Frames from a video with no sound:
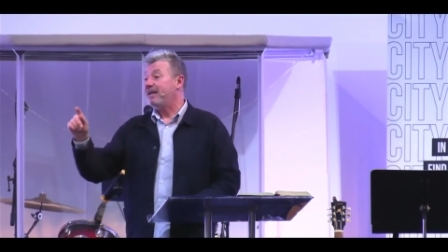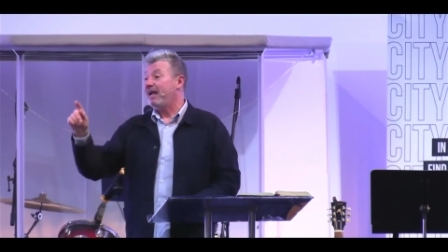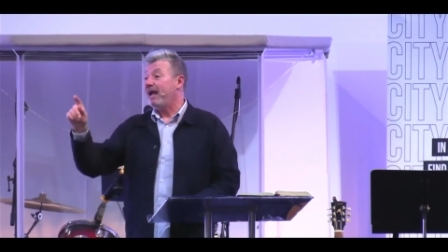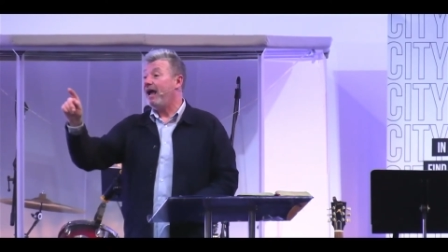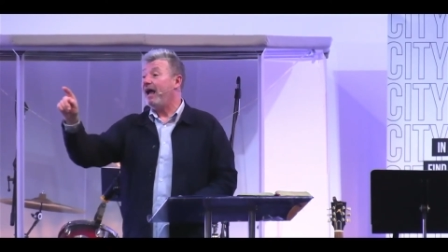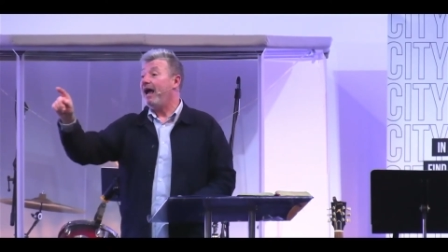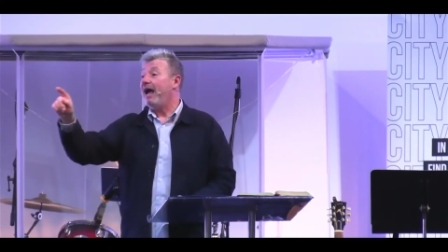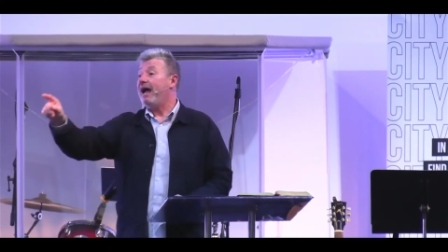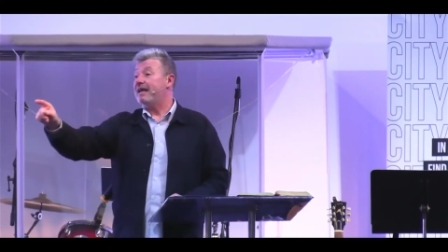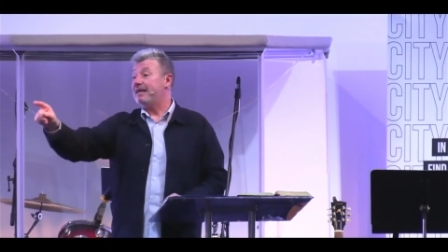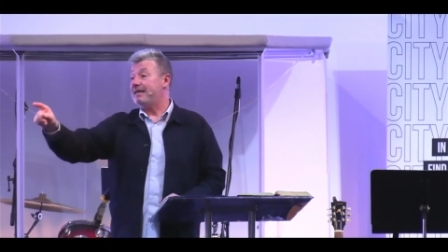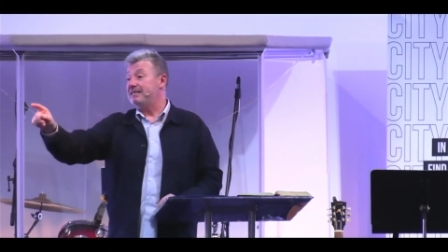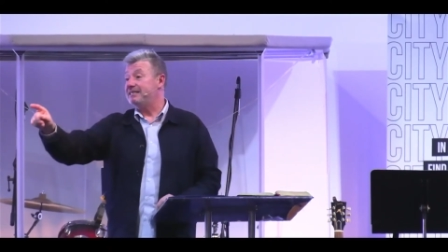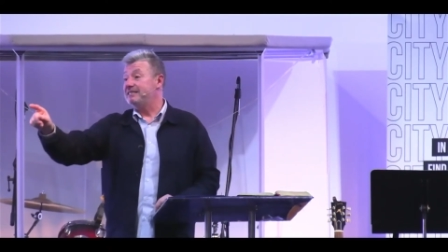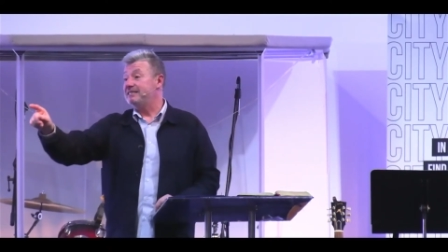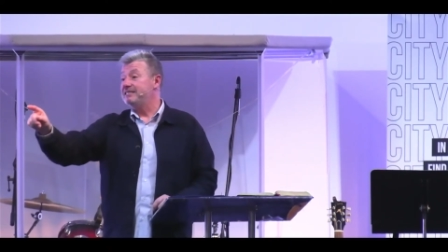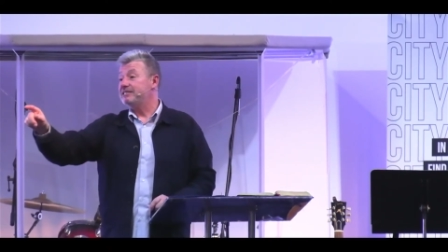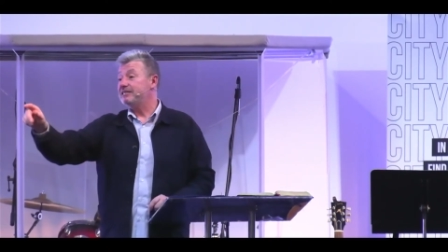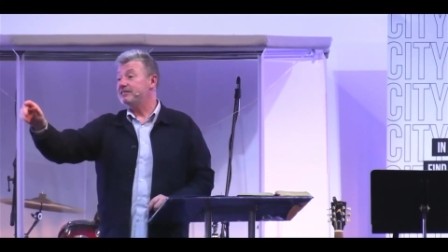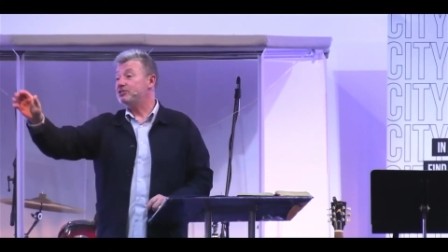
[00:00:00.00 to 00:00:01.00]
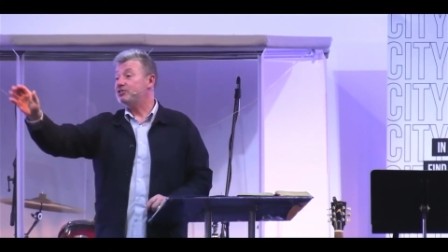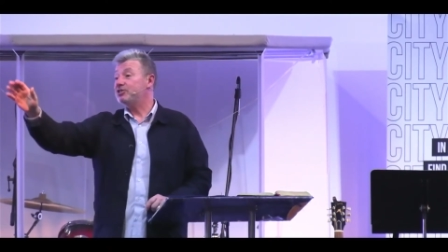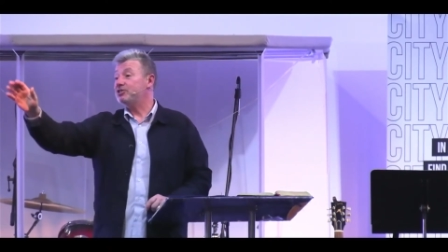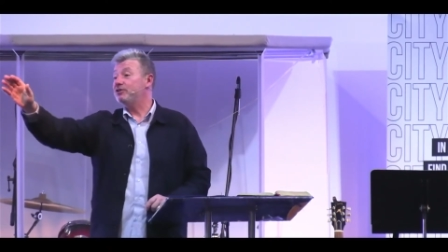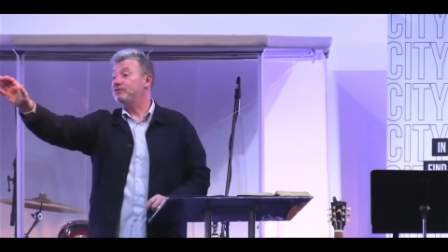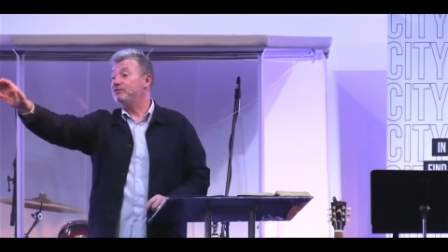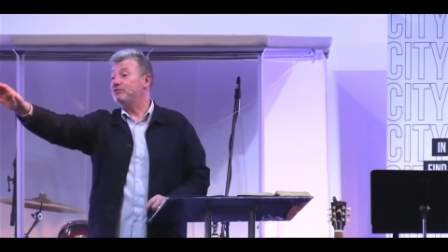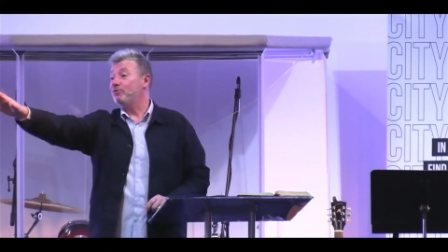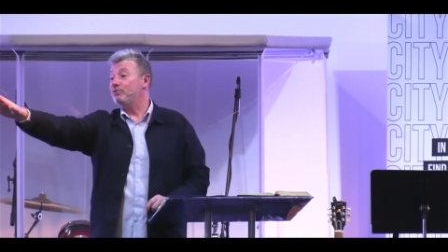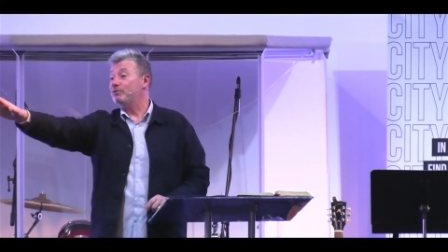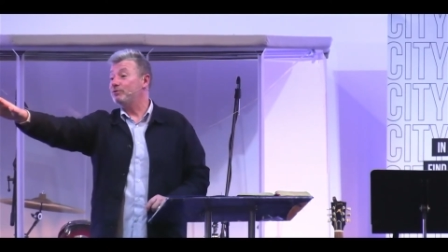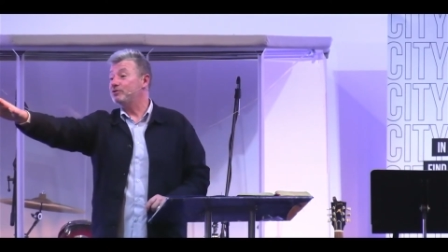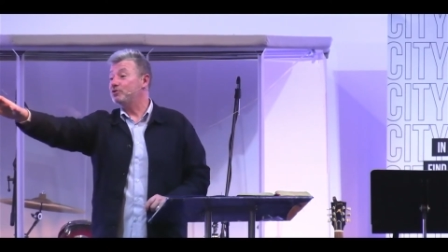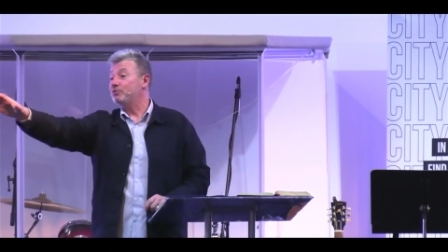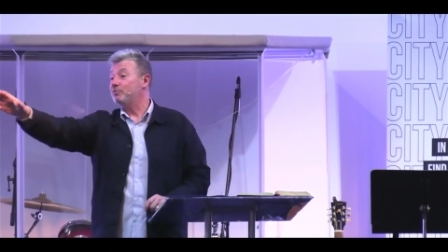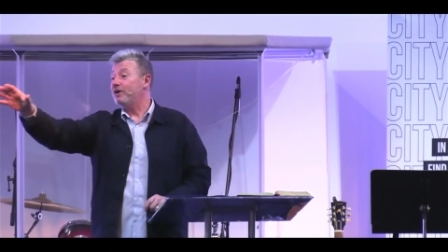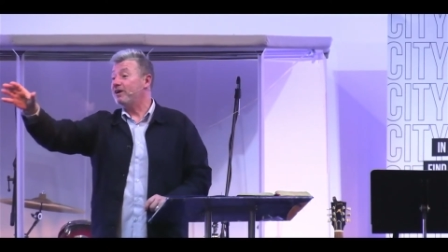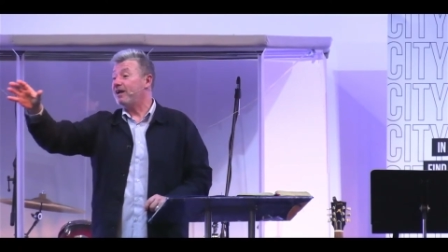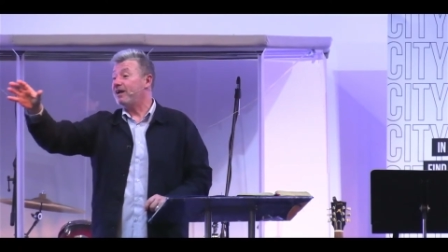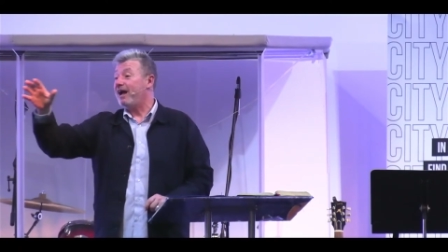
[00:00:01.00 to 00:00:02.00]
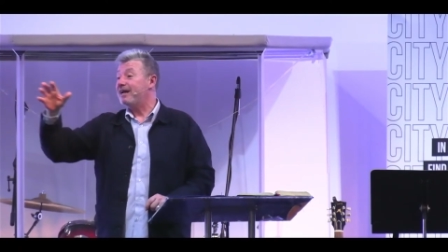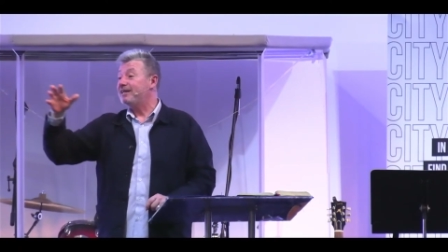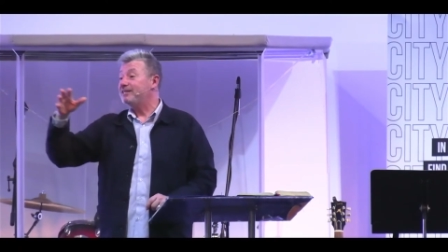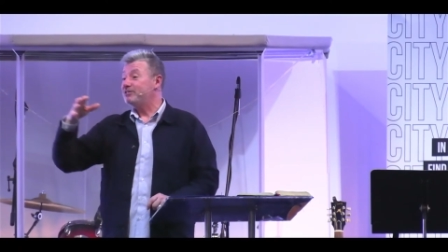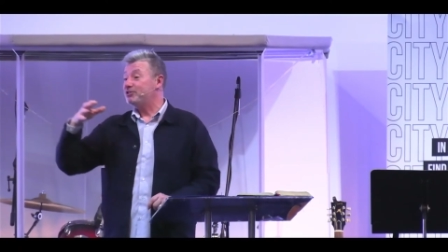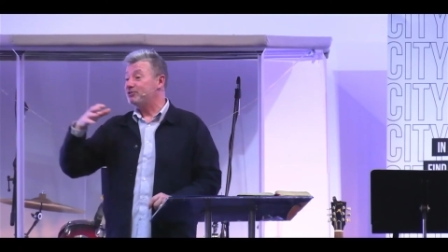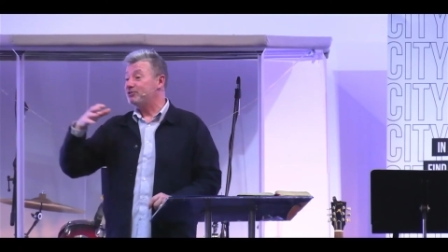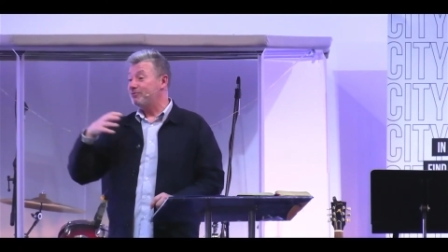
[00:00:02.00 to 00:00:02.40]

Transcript: kind to those who are kind to